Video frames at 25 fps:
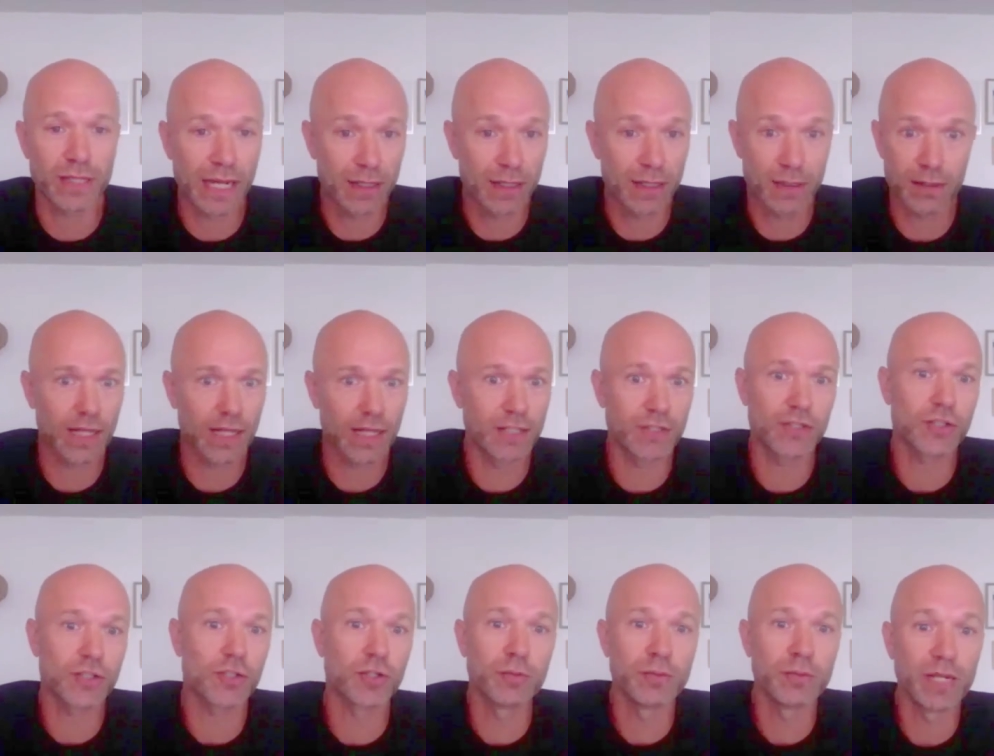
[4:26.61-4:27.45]
And I
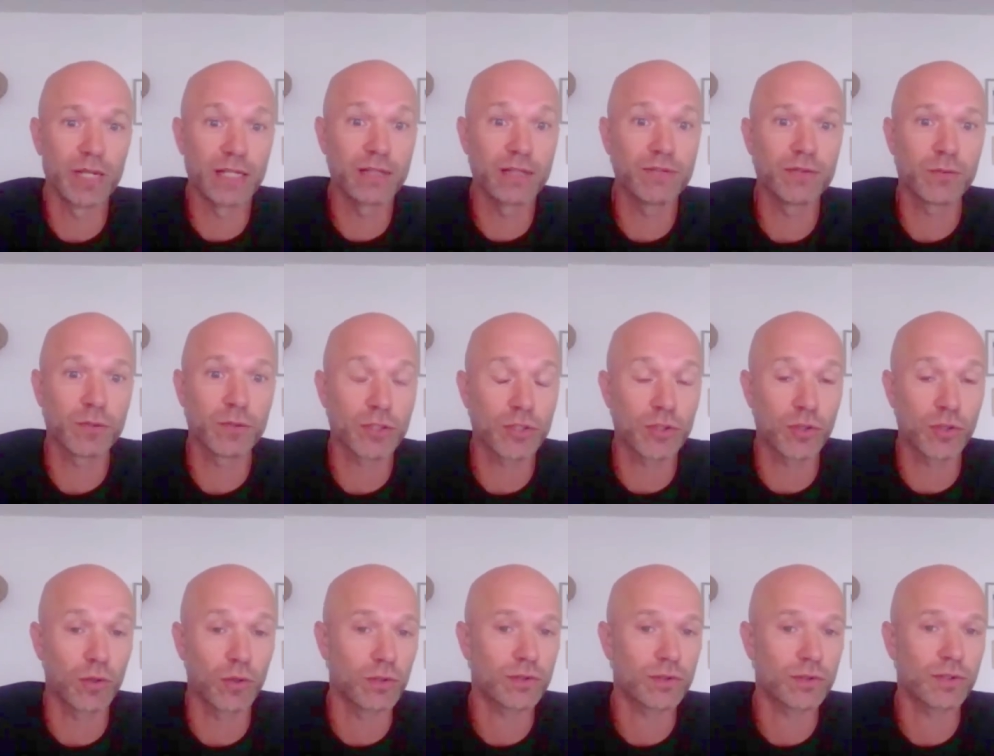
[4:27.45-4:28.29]
just couldn't believe the
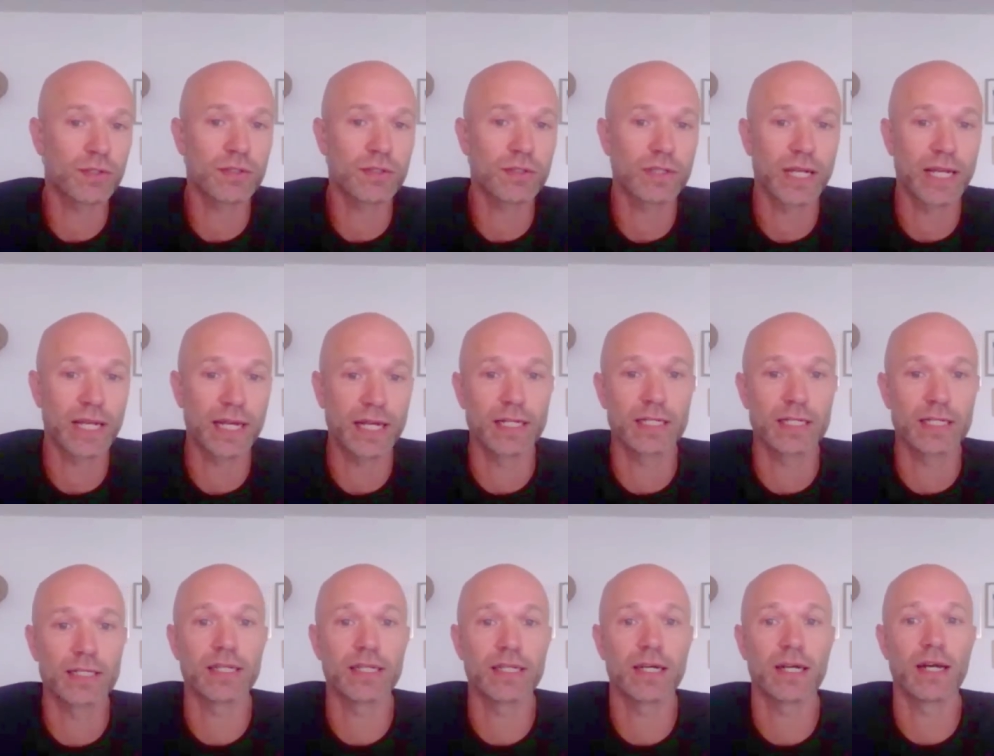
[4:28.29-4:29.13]
results
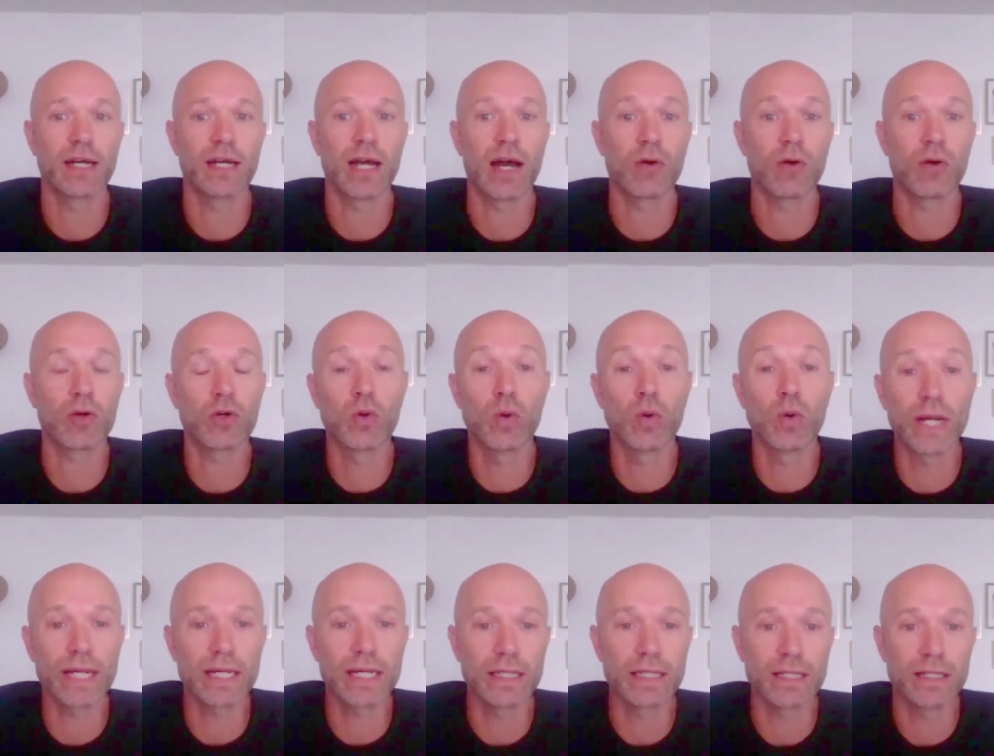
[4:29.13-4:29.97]
and uh, how
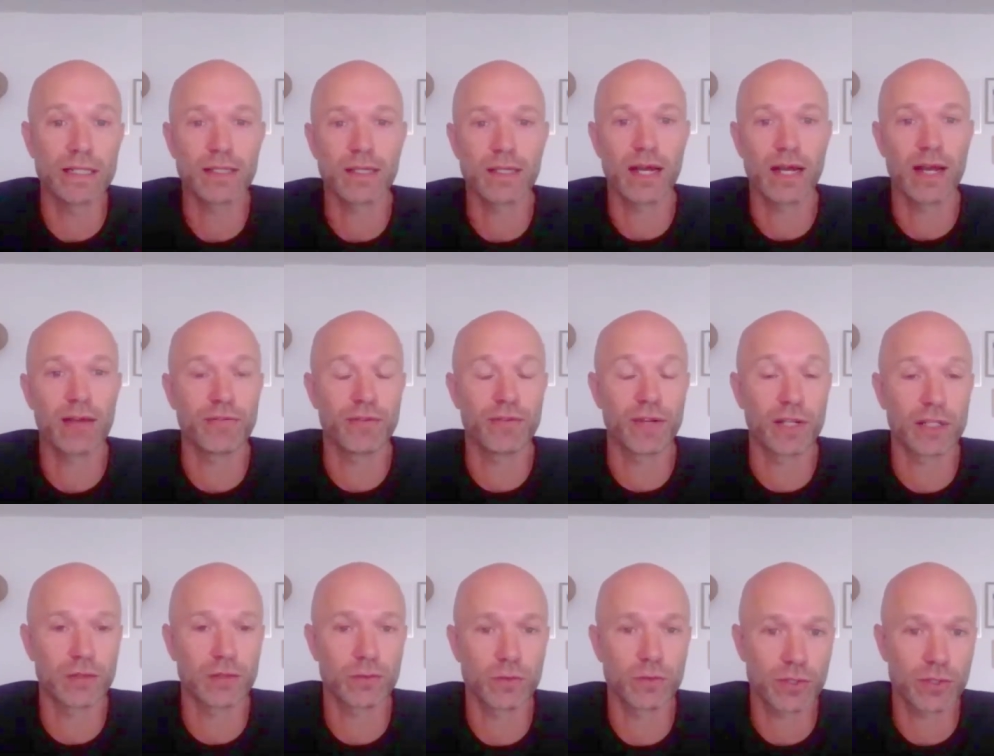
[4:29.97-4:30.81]
quickly I
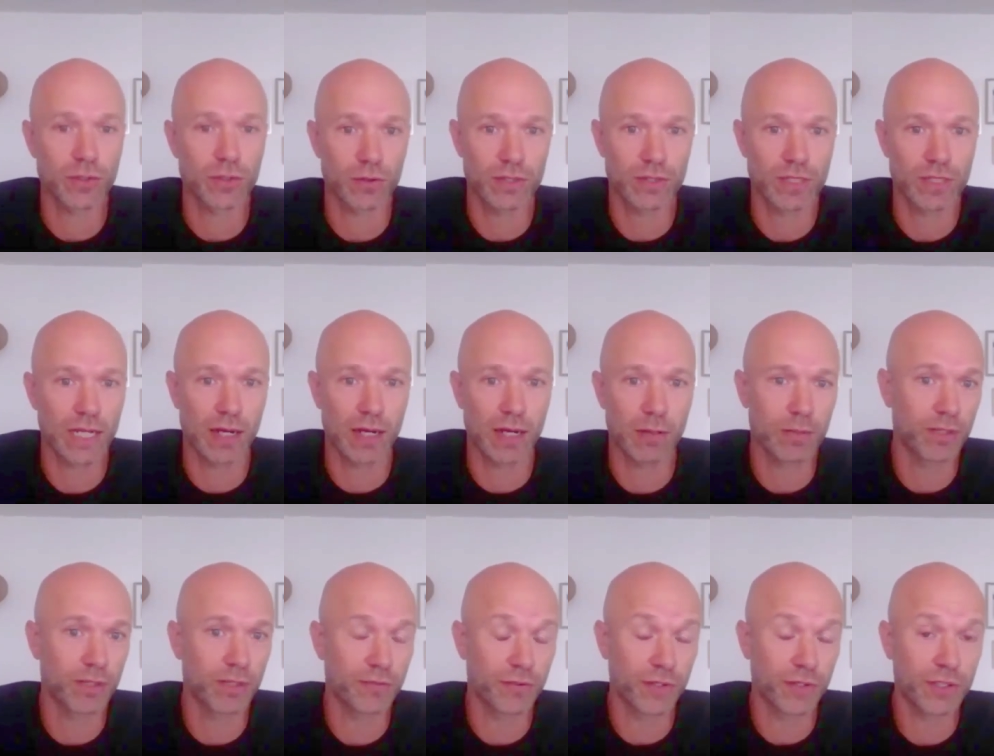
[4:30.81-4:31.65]
felt the results and how
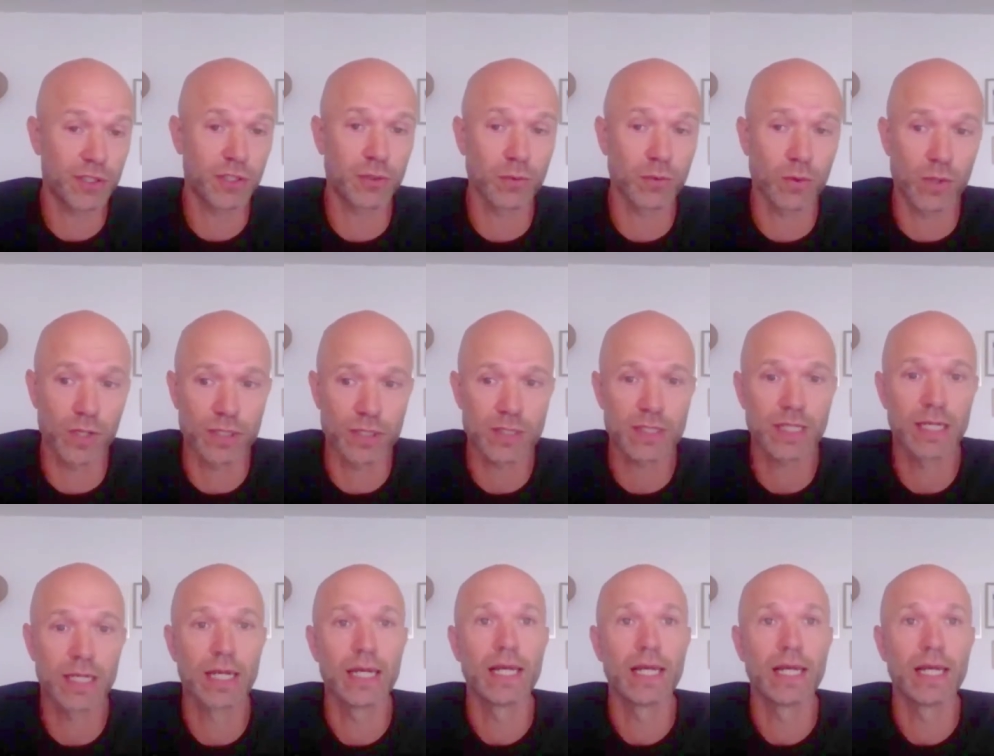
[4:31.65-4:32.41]
beneficial it was.